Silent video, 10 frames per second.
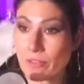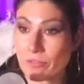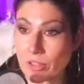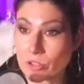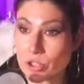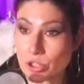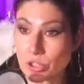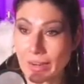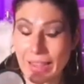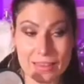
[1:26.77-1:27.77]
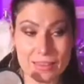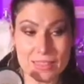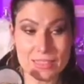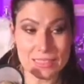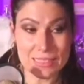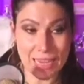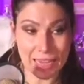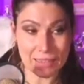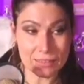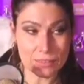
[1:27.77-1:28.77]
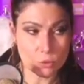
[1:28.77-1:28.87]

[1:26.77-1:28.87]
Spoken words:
filter, and this is the tank